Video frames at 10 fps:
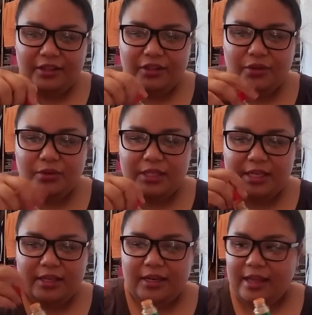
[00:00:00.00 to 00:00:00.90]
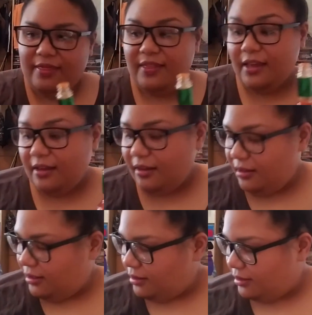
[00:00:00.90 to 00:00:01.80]
use it, I think,
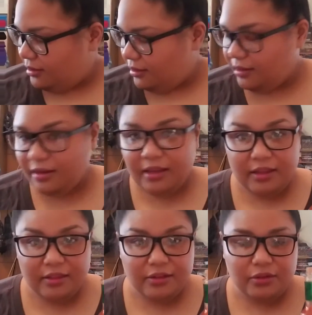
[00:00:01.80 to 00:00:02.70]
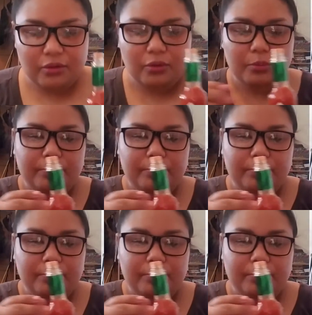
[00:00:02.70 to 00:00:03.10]
in the soup.